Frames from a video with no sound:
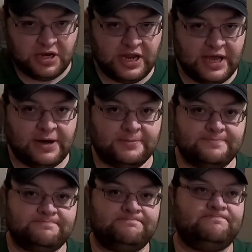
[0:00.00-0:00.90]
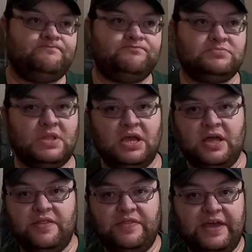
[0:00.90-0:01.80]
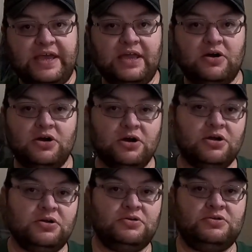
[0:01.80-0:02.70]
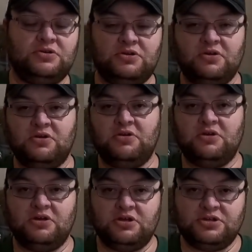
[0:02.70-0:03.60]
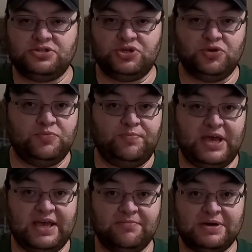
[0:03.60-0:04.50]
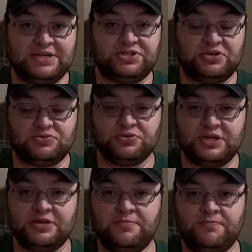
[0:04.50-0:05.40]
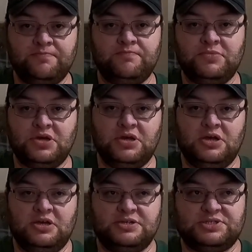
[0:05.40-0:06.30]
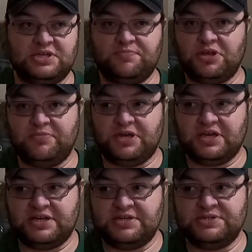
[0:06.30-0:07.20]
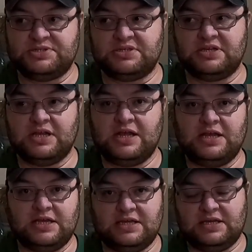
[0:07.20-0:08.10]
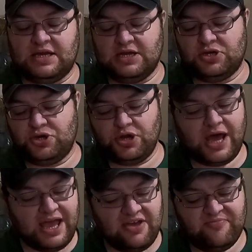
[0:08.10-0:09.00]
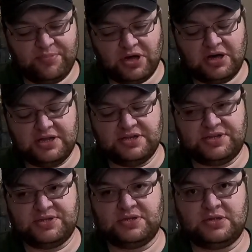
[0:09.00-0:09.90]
Now, they are to peg my shelter down, simply because could I have bought